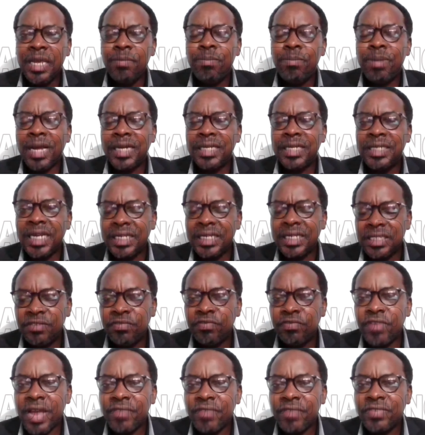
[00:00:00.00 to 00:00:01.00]
about
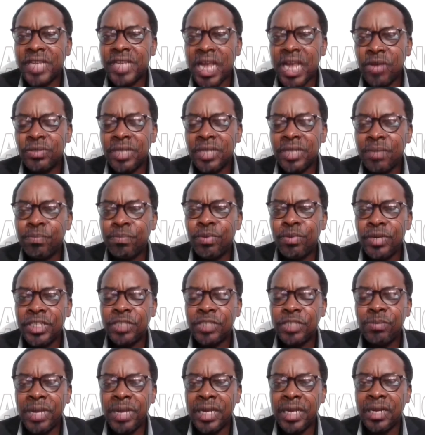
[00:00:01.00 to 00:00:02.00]
thirty-five thousand
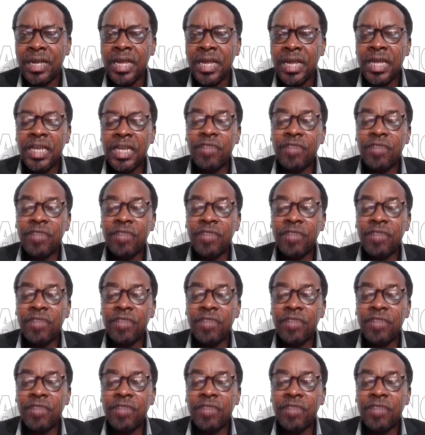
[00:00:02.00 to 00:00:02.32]
policemen.